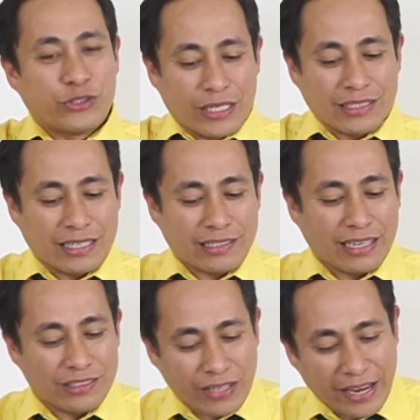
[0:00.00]
Jesus
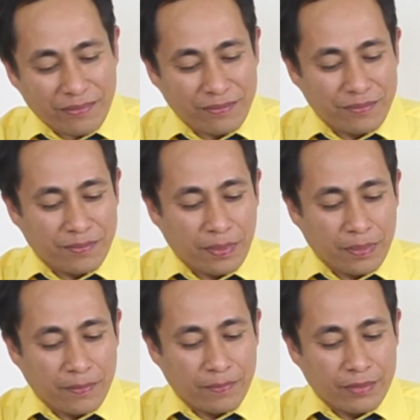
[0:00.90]
can save.
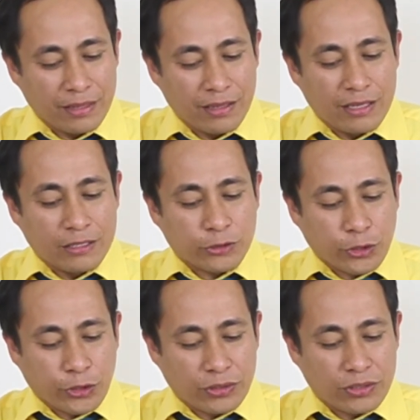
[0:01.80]

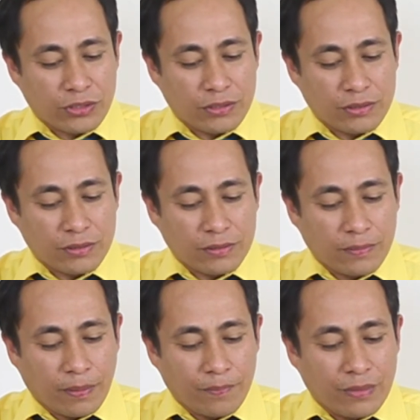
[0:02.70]
Church,
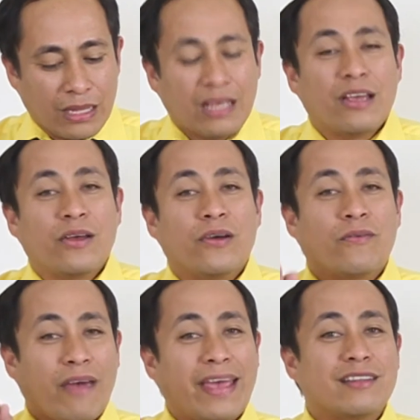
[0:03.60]

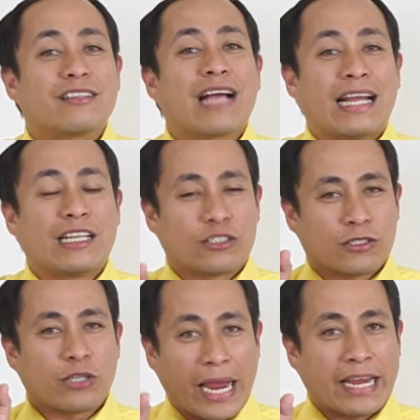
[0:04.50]
faith cannot
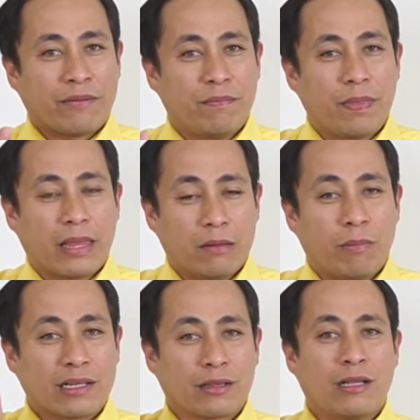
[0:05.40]
save,
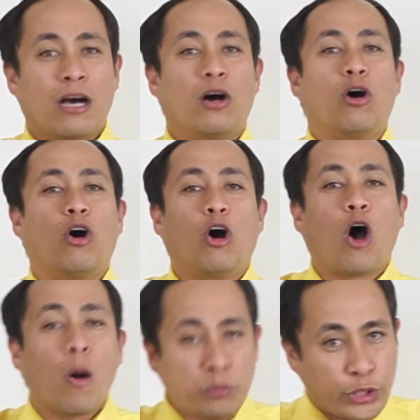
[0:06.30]
but the
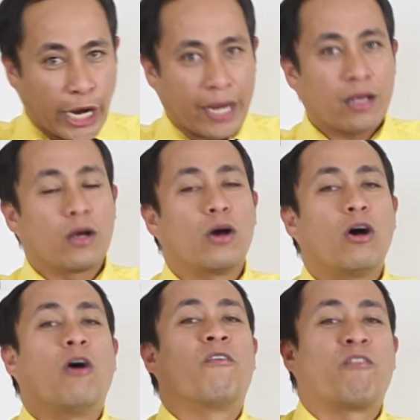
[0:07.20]
object
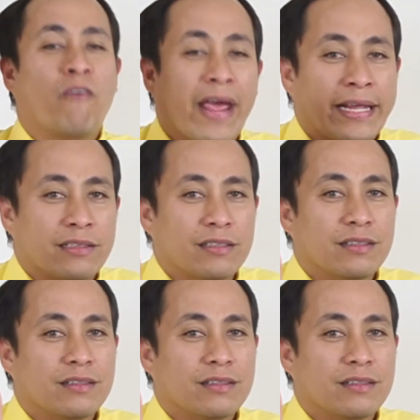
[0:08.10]
of faith,